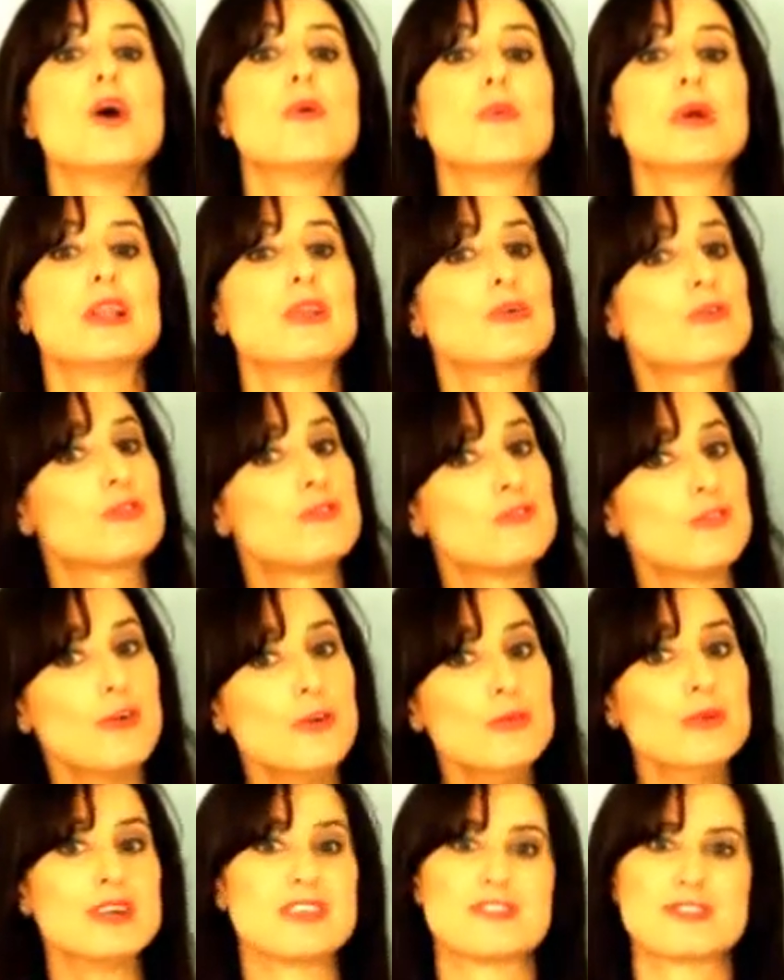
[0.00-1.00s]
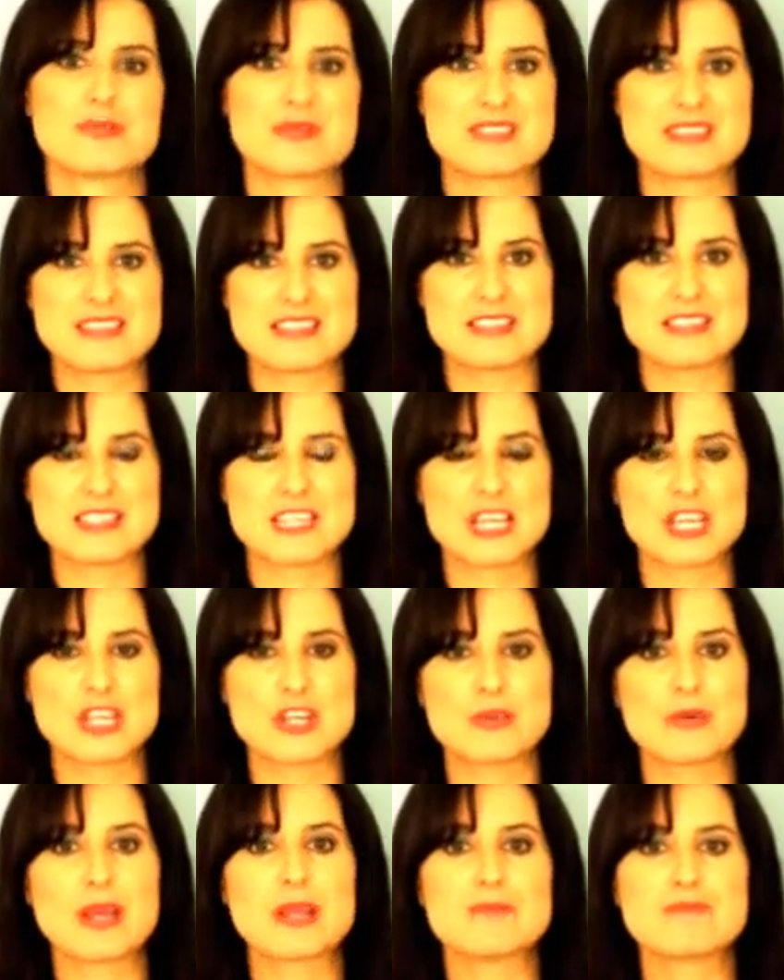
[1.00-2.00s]
We look forward to assisting
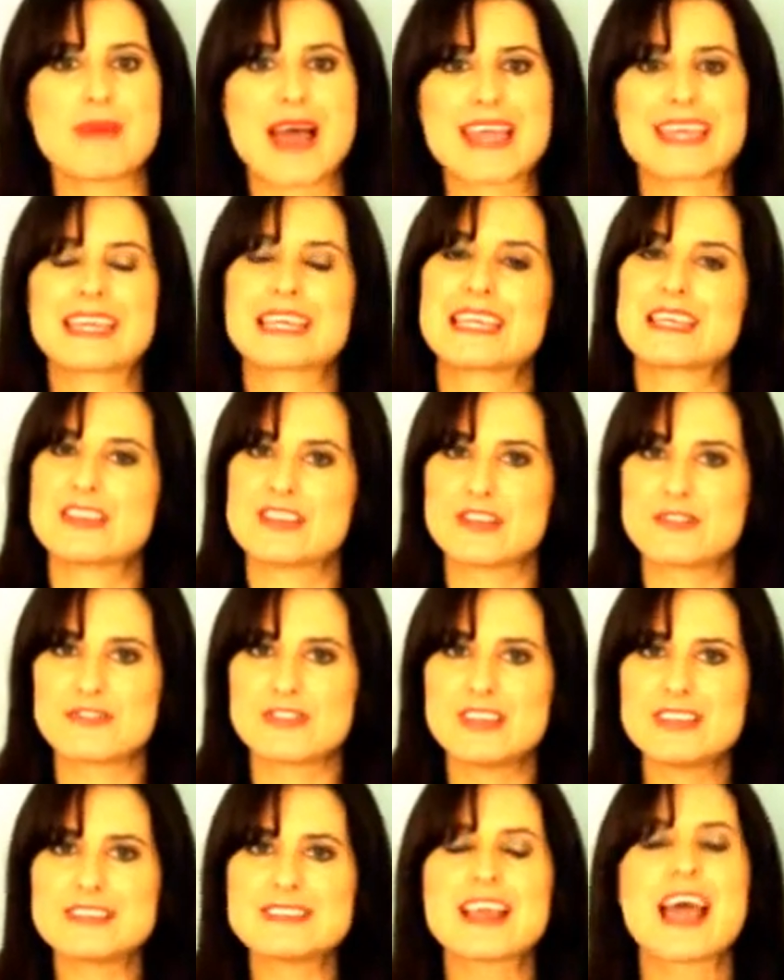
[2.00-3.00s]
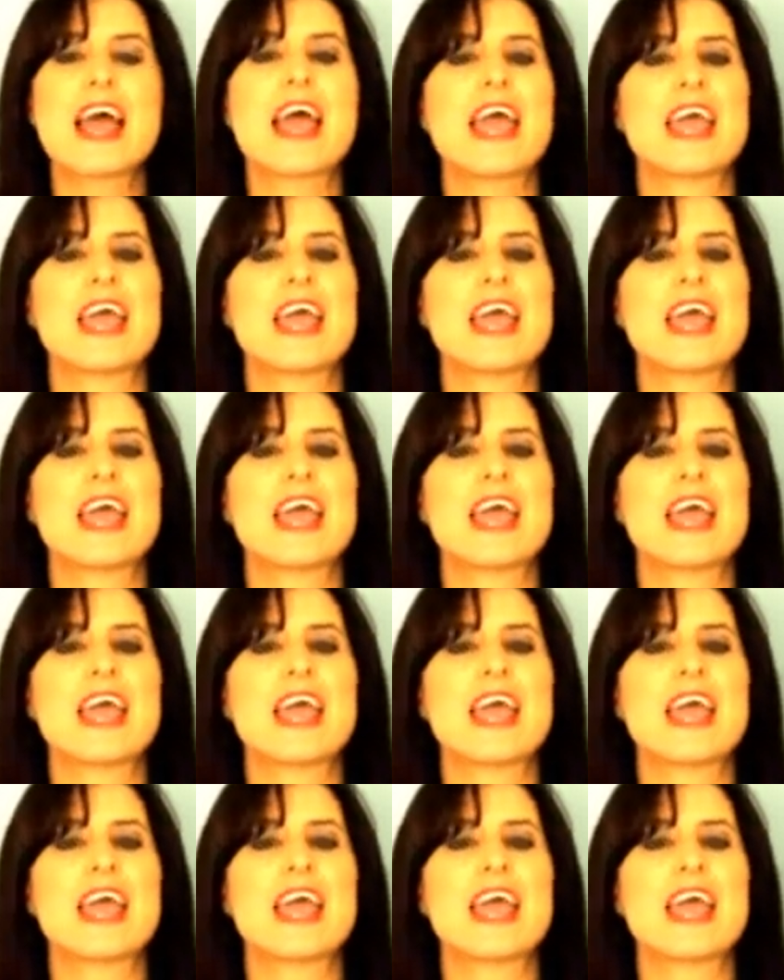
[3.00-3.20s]
you in making a difference